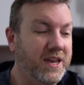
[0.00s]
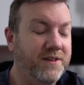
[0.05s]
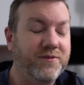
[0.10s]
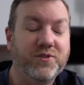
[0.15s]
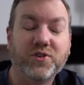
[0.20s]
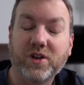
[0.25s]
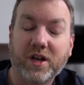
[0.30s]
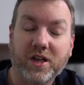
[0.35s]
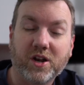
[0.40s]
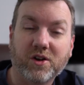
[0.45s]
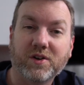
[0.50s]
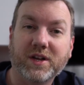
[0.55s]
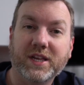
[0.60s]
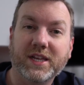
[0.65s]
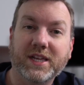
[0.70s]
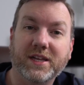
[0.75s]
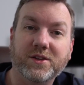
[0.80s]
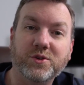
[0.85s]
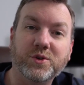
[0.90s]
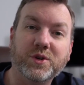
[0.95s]
And if you're not
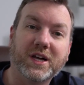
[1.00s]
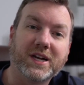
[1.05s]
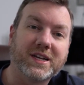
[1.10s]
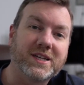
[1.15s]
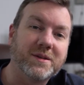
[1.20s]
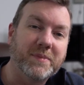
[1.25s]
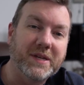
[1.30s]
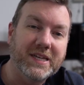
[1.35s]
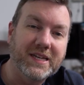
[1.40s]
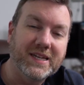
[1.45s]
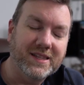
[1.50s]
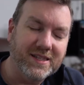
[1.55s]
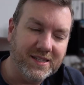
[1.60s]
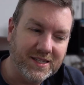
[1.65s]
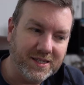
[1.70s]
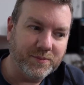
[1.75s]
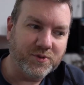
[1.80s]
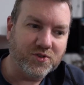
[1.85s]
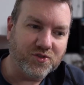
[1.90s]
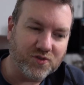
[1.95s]
already and you'd like to be, hit the
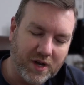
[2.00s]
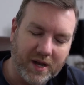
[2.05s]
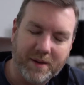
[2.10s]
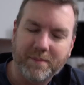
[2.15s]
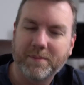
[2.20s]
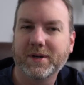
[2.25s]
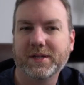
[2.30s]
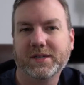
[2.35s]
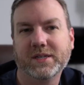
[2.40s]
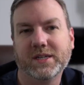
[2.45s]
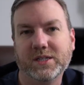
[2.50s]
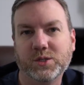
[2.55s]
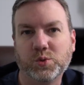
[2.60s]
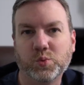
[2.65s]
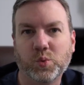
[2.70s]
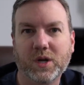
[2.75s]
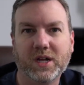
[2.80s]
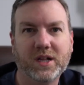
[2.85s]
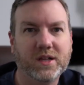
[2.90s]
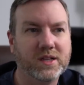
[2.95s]
subscribe button as
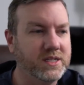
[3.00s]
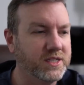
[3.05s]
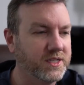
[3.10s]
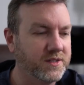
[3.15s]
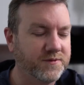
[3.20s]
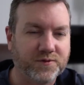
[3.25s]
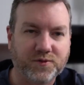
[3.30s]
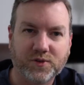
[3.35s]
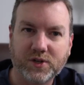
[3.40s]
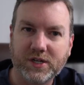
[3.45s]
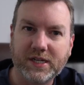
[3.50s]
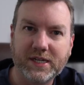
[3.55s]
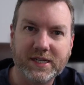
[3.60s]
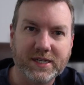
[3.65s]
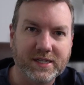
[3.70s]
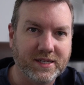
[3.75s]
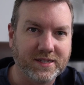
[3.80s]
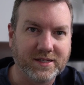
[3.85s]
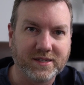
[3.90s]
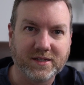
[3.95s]
well. It's free,
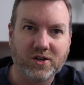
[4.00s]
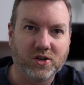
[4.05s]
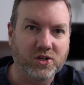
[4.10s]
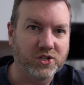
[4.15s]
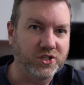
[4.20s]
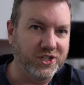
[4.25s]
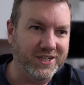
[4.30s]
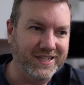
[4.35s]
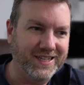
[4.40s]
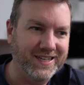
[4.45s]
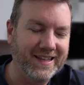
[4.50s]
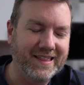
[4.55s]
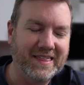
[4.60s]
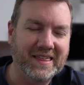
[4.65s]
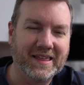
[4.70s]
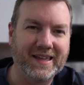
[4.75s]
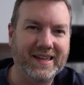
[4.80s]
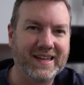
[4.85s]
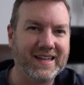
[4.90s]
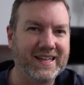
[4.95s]
it doesn't cost you
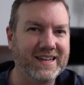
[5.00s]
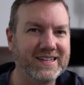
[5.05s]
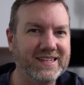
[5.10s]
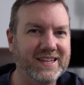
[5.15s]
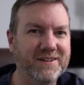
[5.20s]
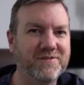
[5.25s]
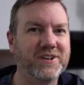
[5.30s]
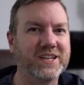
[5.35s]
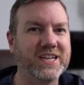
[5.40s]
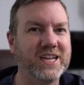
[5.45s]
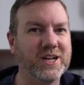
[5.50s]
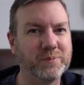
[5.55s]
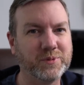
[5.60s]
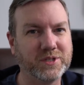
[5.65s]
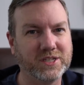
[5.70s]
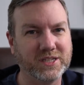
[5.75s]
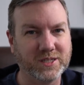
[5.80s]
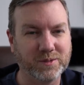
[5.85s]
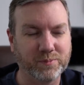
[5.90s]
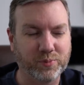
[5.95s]
anything, and it definitely helps
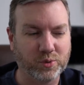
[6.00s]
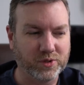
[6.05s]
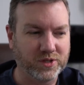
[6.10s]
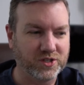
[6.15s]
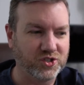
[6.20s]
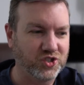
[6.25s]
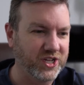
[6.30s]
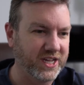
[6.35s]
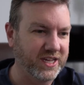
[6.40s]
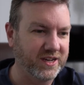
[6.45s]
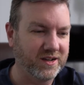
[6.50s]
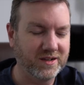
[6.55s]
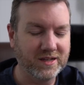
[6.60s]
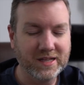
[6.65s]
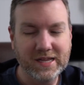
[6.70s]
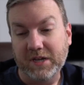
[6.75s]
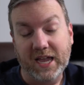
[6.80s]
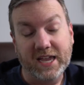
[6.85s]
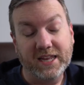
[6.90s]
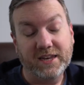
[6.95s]
to support the
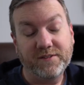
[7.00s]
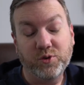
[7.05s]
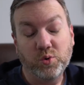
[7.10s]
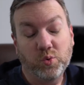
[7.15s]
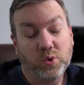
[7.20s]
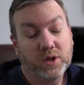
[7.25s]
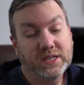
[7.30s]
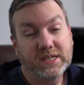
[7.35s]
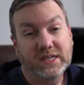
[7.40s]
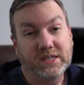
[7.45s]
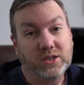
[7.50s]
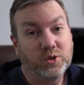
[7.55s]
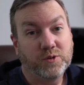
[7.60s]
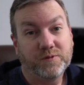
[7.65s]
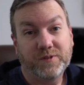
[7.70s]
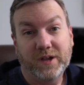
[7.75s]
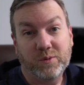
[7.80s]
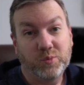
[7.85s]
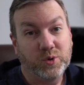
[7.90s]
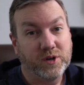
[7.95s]
channel. And if you want to get
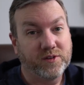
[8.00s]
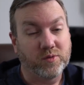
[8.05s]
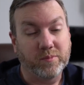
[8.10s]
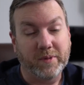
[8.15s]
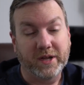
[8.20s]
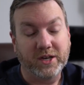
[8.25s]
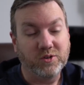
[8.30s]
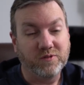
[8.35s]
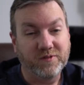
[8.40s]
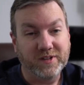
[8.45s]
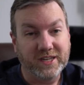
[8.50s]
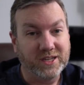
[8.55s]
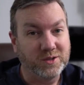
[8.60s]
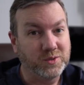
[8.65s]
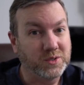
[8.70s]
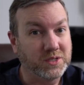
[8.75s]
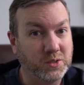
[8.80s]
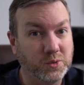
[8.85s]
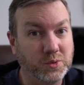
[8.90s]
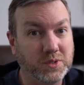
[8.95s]
notified whenever my new
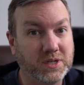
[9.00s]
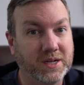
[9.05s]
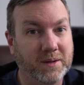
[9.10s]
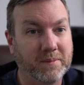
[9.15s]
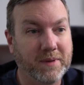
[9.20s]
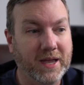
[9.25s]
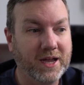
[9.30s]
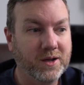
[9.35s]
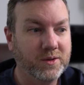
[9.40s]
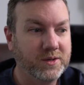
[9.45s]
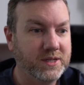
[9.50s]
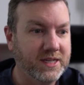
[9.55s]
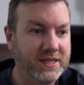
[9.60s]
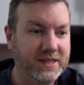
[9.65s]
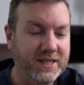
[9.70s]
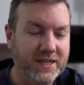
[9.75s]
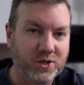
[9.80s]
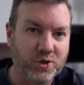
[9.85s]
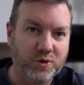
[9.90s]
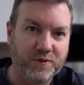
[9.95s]
videos do come out,
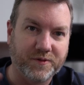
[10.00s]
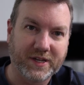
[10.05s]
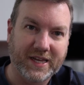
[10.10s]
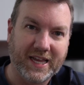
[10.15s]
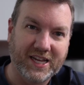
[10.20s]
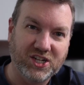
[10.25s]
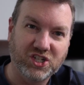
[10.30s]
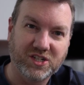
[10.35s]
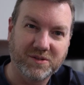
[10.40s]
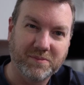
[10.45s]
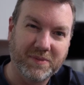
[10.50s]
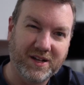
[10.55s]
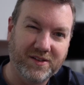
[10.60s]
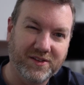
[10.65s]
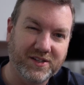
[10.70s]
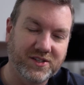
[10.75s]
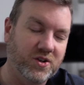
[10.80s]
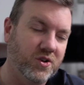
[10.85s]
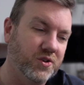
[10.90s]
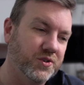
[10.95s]
hit that notification bell
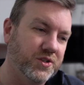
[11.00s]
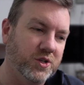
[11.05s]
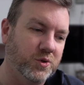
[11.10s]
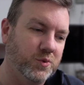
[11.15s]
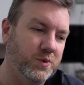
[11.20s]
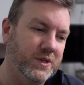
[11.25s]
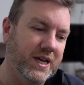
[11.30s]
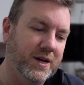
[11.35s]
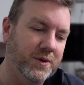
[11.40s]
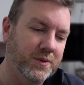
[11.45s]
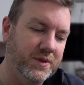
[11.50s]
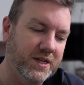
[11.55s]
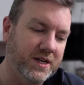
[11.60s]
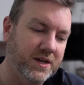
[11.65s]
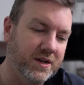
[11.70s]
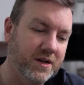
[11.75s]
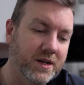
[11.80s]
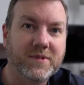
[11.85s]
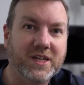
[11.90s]
that's also down there.